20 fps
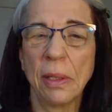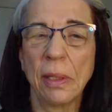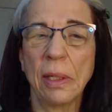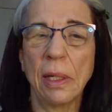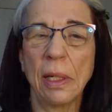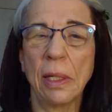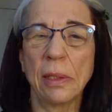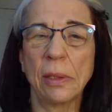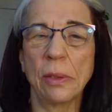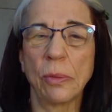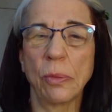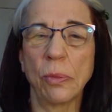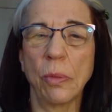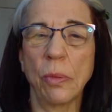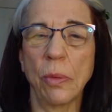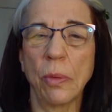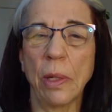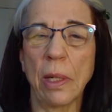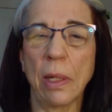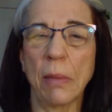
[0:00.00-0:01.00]
as
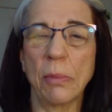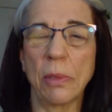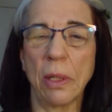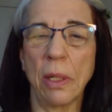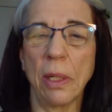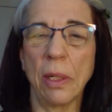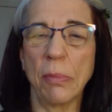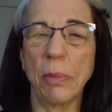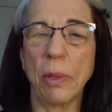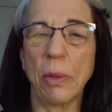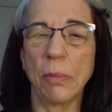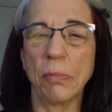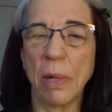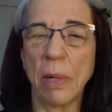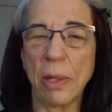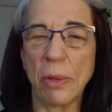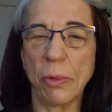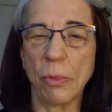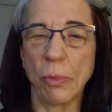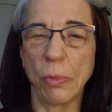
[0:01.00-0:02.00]
what I'm talking about,
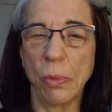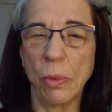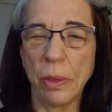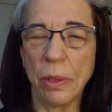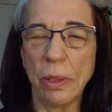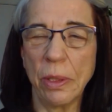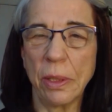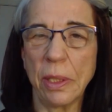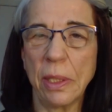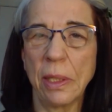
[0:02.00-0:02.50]
mother work,